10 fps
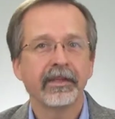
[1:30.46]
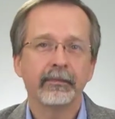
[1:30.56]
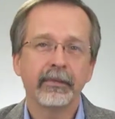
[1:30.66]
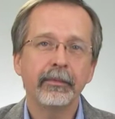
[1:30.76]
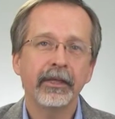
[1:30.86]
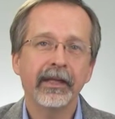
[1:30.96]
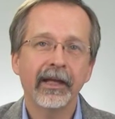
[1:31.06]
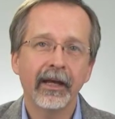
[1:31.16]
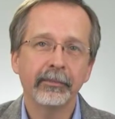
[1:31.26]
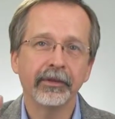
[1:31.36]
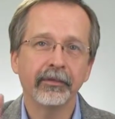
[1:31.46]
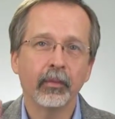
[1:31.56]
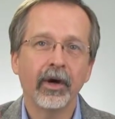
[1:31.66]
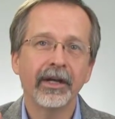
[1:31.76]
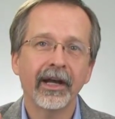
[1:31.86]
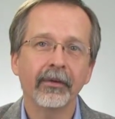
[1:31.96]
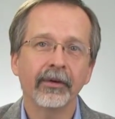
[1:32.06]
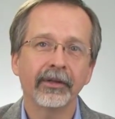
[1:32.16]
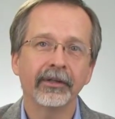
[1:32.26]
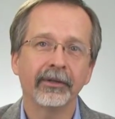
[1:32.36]
Maybe they happened 1
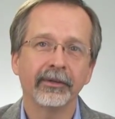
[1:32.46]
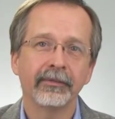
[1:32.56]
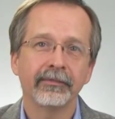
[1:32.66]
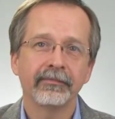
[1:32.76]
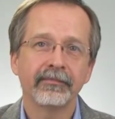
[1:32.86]
hour ago.